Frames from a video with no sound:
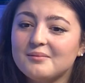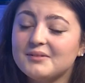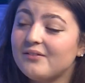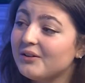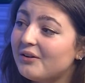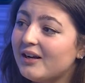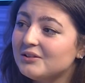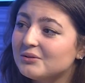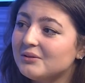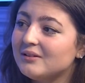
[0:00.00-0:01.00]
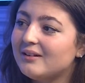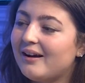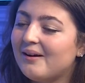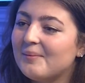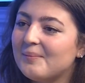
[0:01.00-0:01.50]
Definitely grad school.
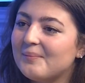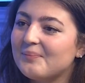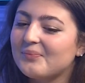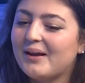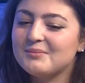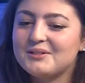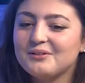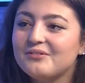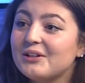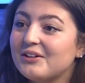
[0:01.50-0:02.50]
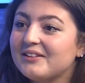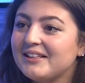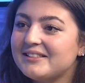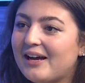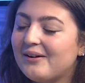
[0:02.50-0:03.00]
I'm still figuring
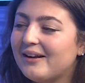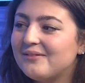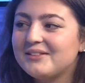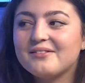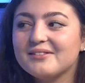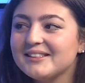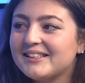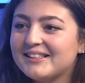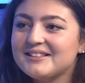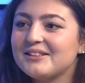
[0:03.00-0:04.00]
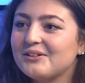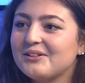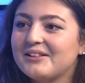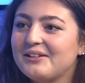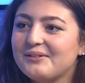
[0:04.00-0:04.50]
things out. I've definitely
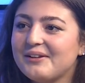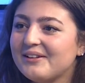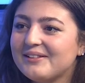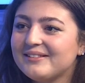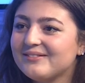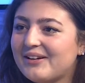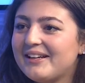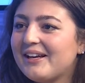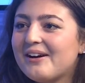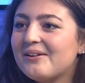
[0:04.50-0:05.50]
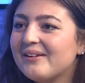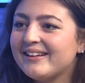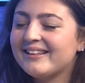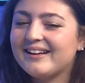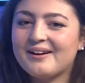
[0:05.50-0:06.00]
considered a career in radio,
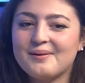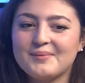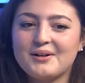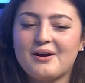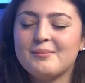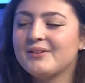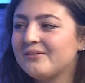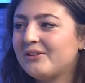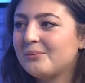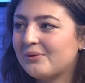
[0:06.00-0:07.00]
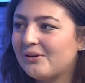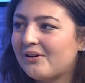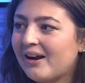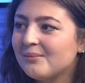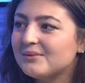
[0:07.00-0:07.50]
and you know, I'm in the film
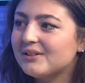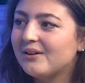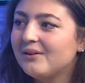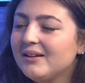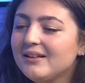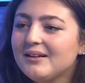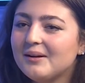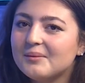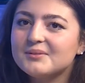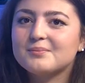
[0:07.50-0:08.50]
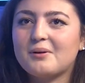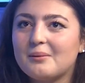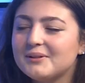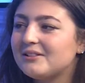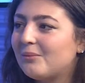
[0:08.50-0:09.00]
program, so it's
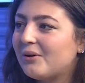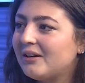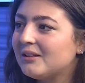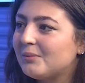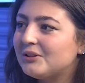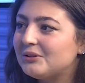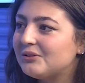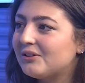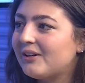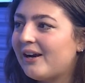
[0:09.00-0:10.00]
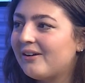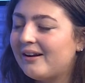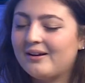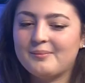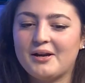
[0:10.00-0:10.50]
probably somewhere in the producer
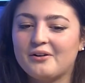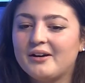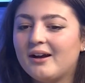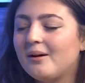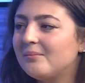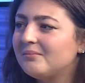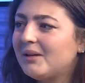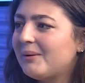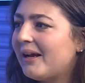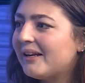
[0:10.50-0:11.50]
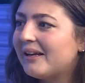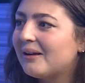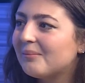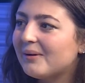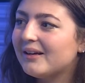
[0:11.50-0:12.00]
area, maybe
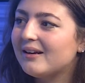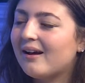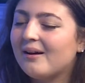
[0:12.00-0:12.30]
editing, but.